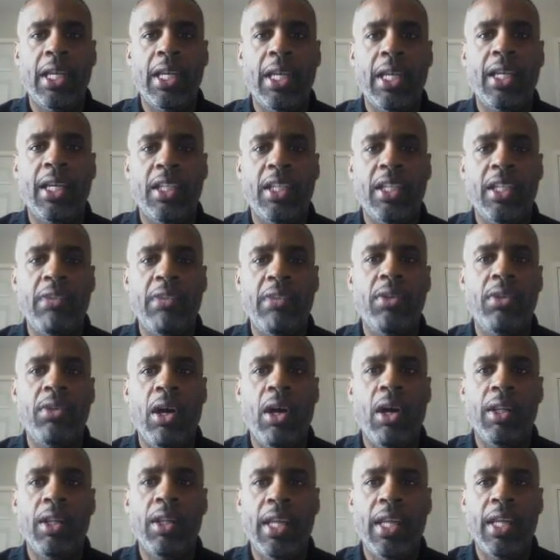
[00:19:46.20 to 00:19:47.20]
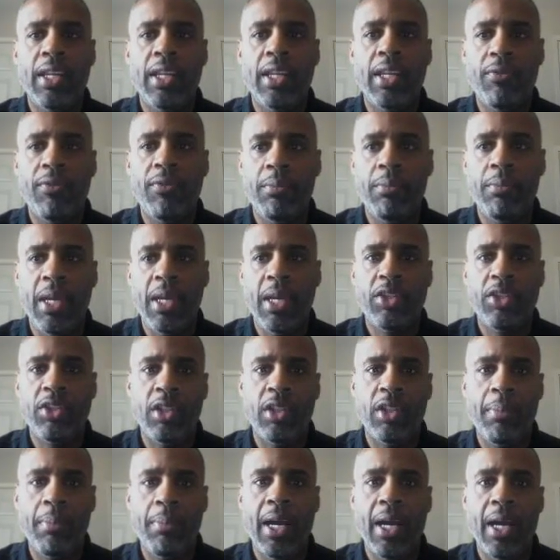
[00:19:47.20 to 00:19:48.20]
and they didn't give you all of that
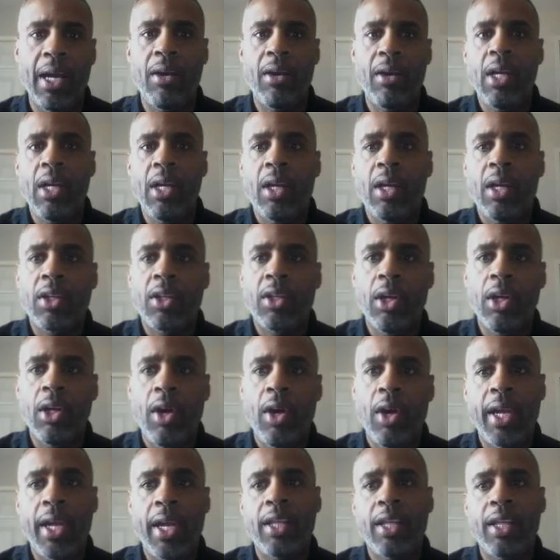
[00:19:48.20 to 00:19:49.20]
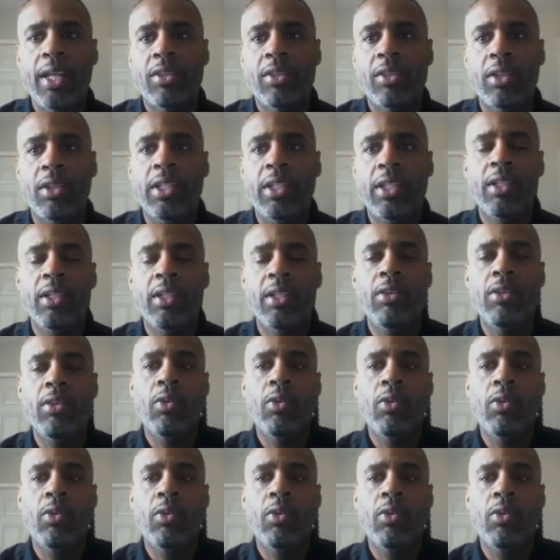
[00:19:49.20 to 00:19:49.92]
information about, you know, hey, it's going to need a